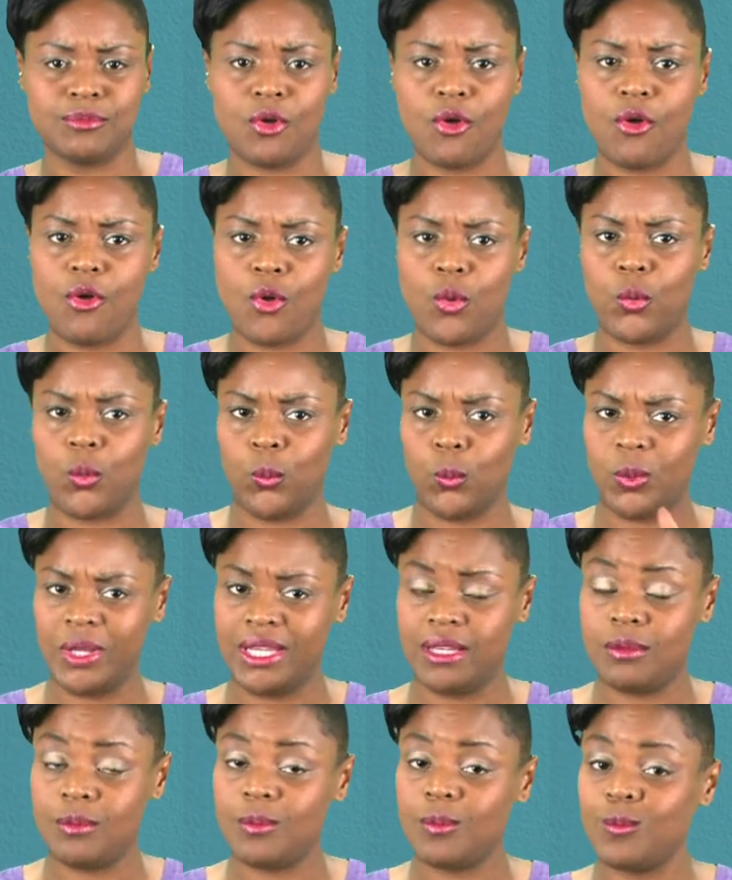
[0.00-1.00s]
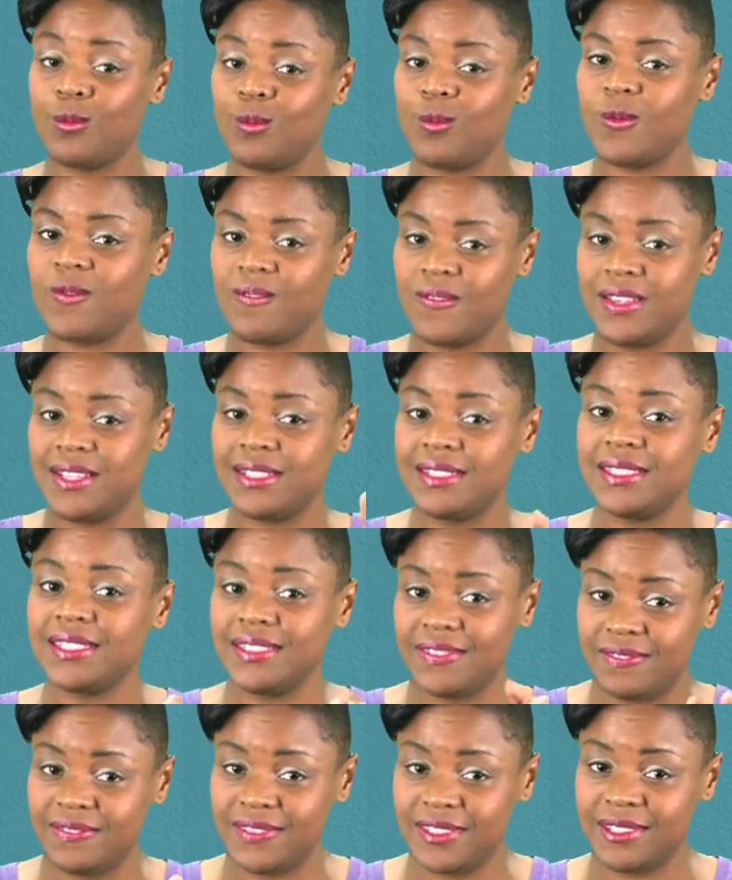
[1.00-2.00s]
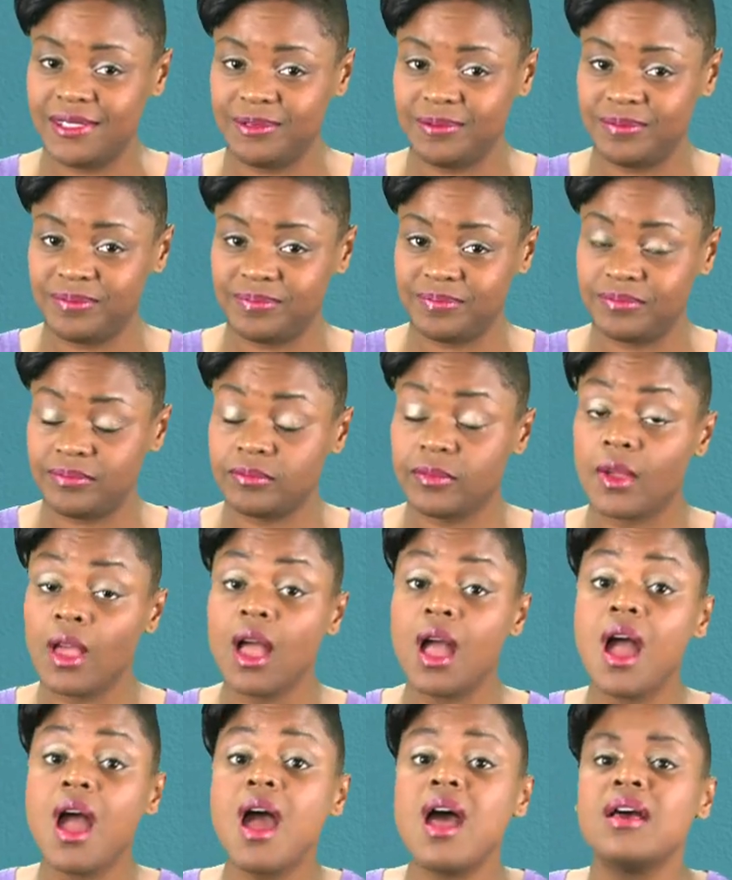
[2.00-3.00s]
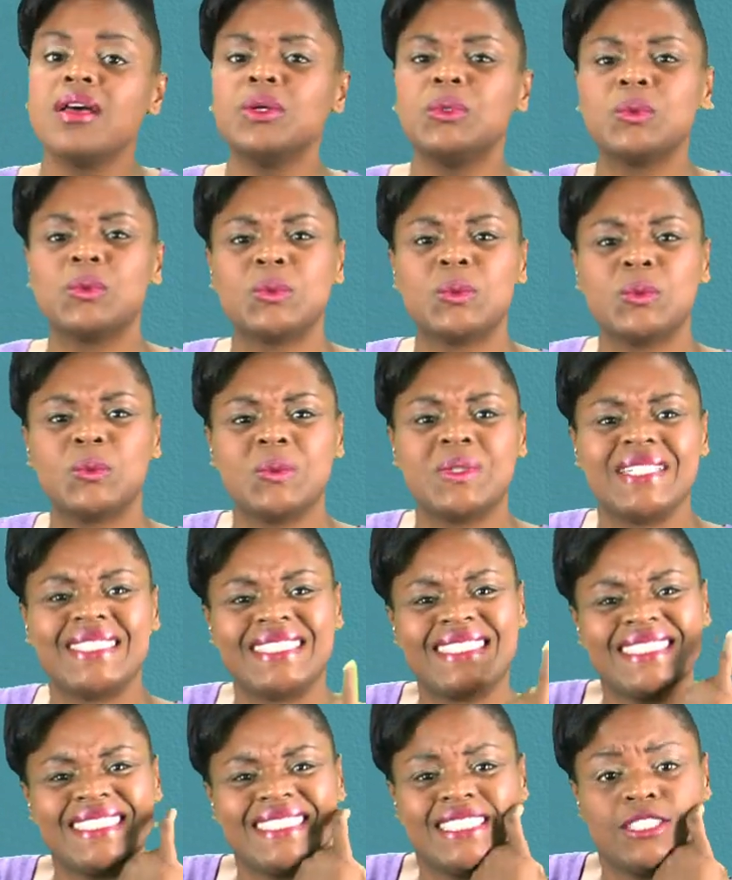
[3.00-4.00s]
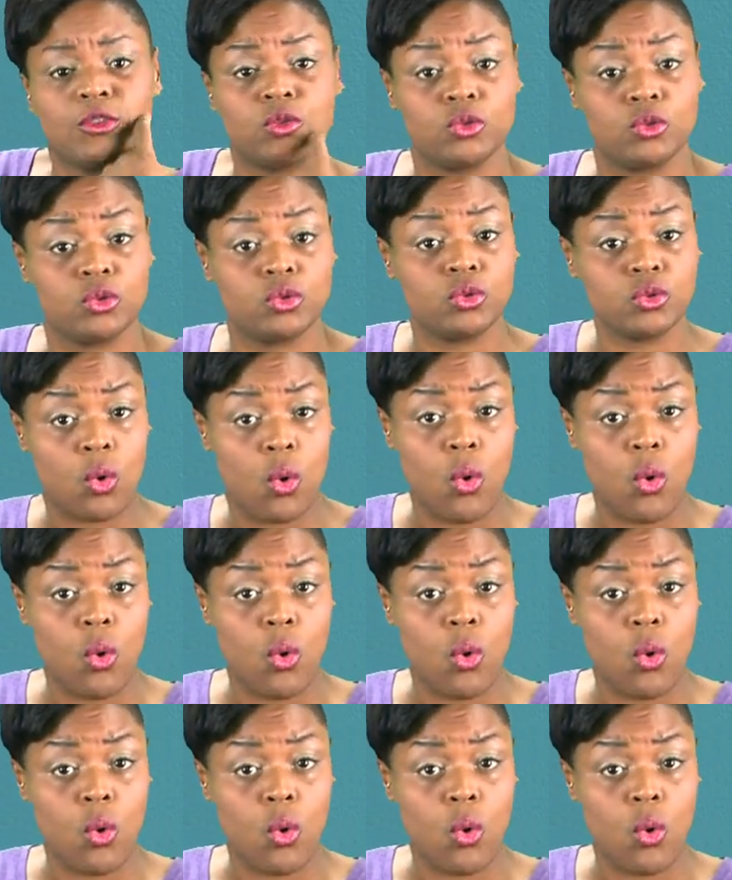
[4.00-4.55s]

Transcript: "100% of new programs shown on television that are not exempt must be captioned.